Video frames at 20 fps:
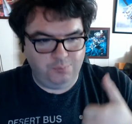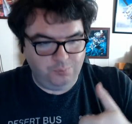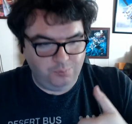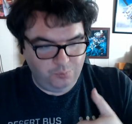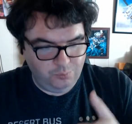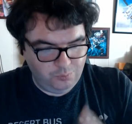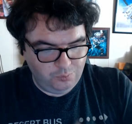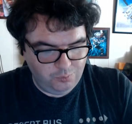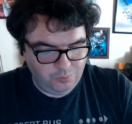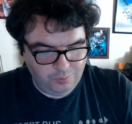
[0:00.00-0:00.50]

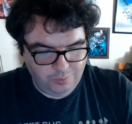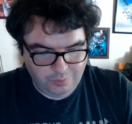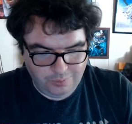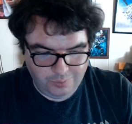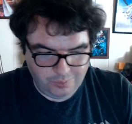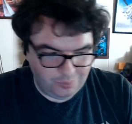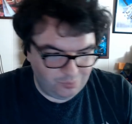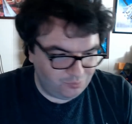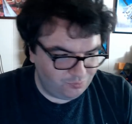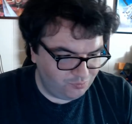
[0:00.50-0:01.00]

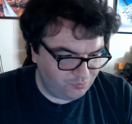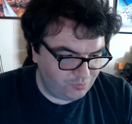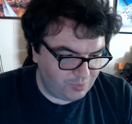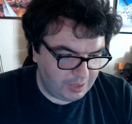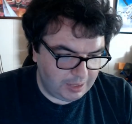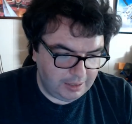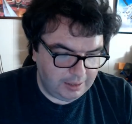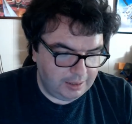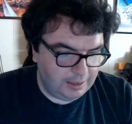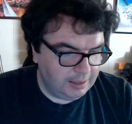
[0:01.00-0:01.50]

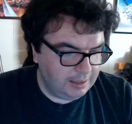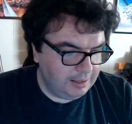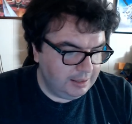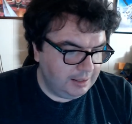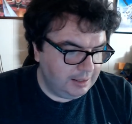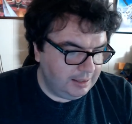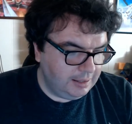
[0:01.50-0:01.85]
[no speech]